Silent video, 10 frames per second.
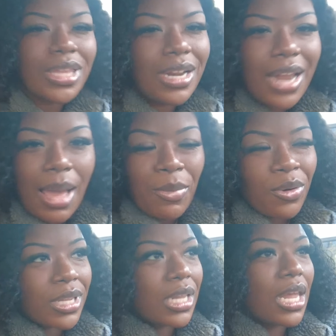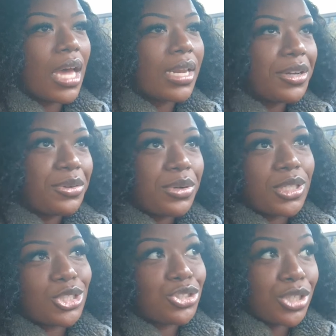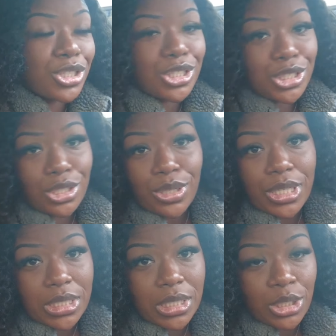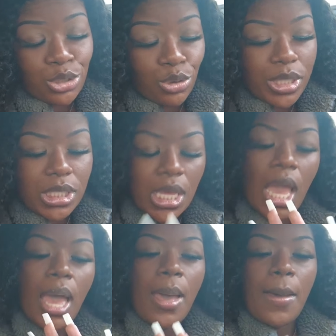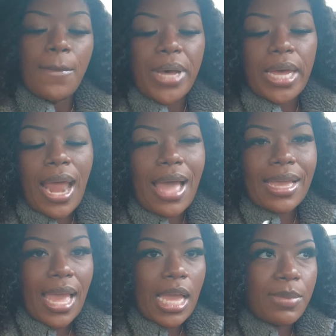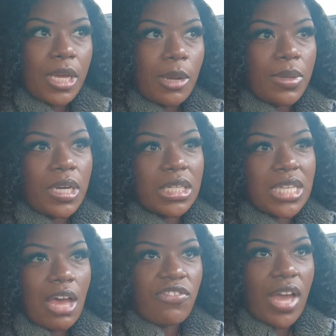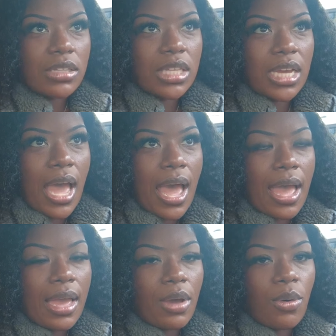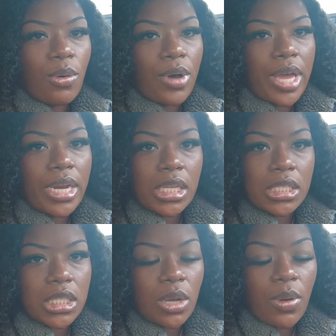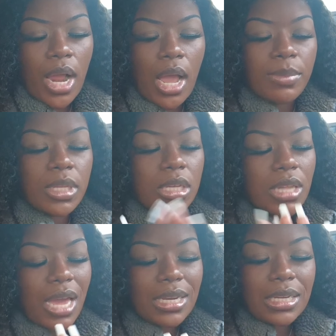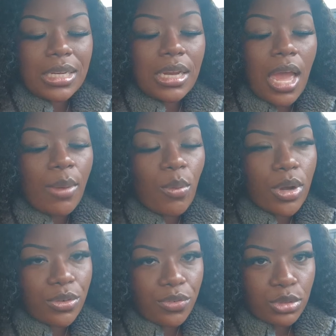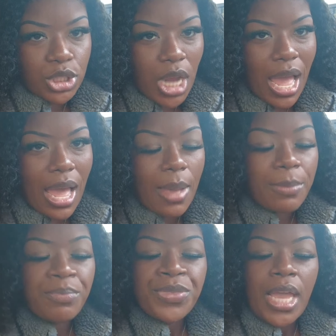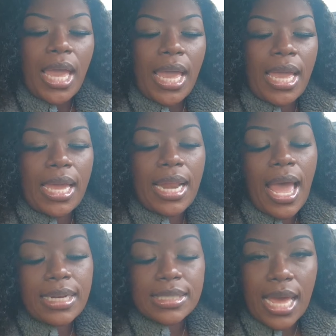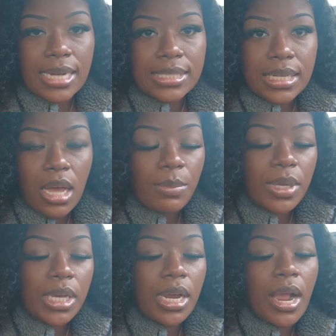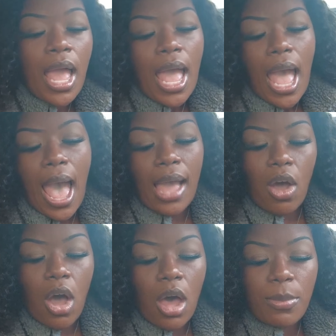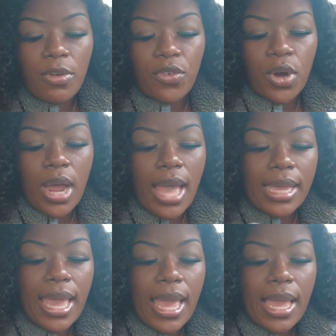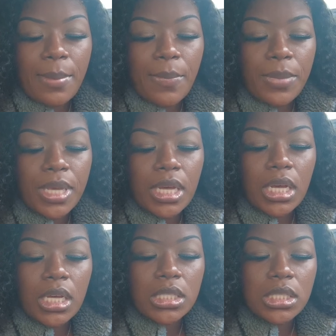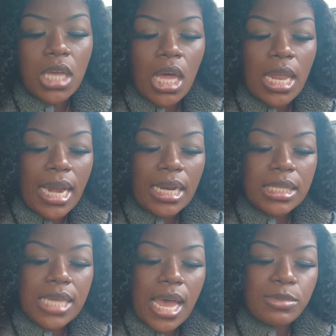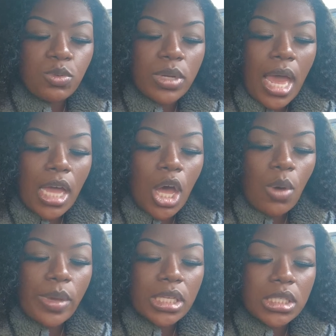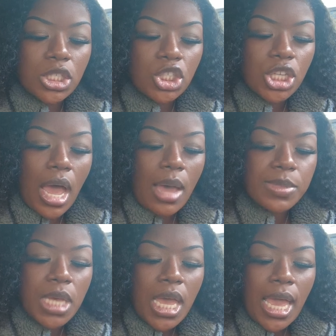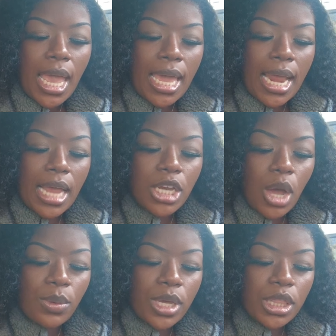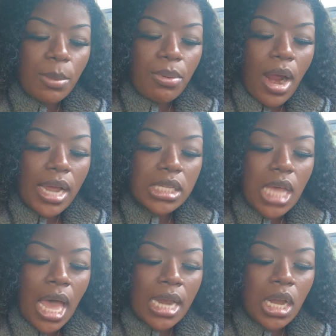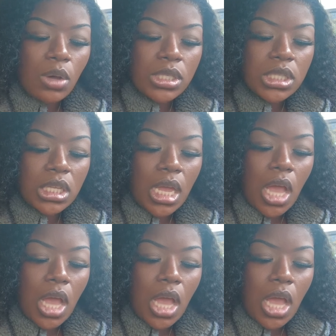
They're not mowing the lawn. They're doing construction. So it is a little noisy. But I came here because I found the guy on Instagram. Looked like he did a wonderful job. And I decided to come here. I called before I came because a lot of the times when I go into shops and I don't get the price, I notice that they